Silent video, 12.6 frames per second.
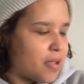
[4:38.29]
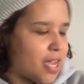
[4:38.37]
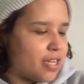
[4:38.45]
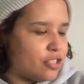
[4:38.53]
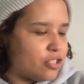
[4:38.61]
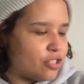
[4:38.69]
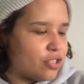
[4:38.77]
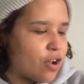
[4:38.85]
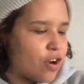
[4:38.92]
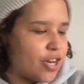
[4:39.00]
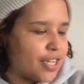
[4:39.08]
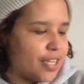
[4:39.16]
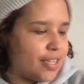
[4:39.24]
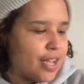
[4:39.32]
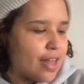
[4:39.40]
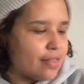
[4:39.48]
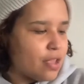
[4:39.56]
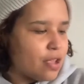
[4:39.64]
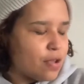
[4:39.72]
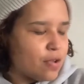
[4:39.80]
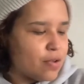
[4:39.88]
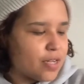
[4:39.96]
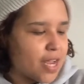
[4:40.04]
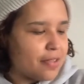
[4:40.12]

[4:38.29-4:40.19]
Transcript: pages are yellowed,